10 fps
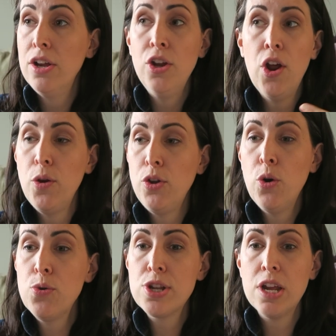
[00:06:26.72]
You know,
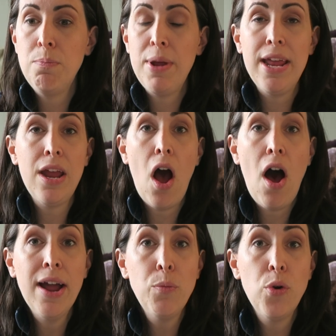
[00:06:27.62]
yours could be,
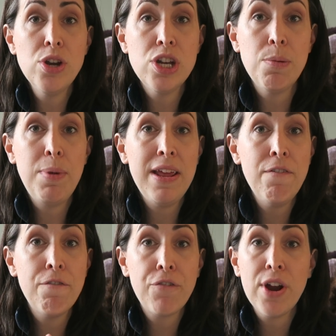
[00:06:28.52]
I want to be
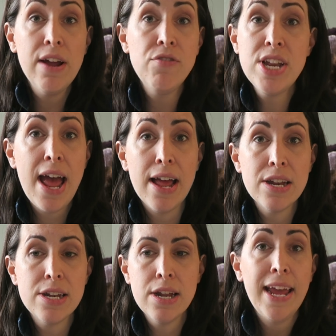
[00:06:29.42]
free of
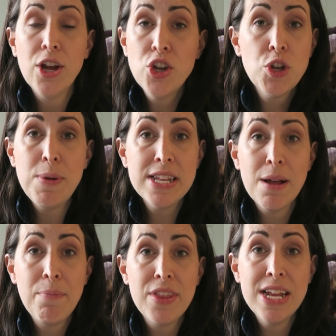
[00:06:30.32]
debt. It could just be
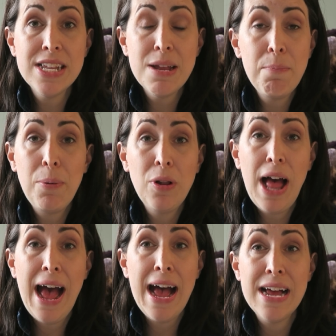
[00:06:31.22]
something
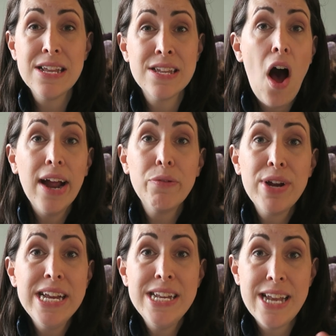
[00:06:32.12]
simple as, I
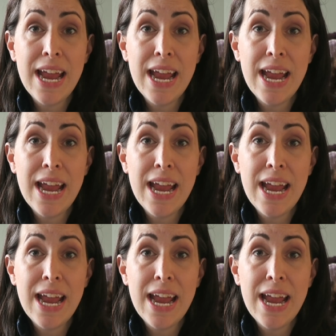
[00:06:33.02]
read